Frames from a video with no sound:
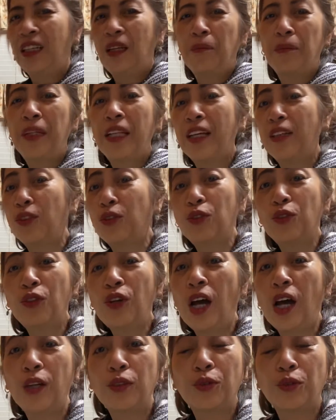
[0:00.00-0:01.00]
But I don't know
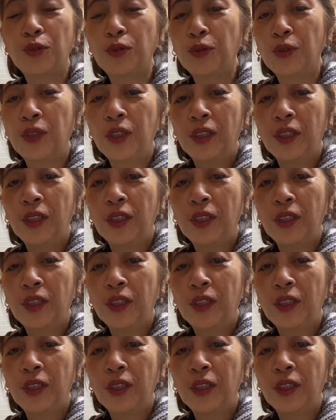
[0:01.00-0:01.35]
how to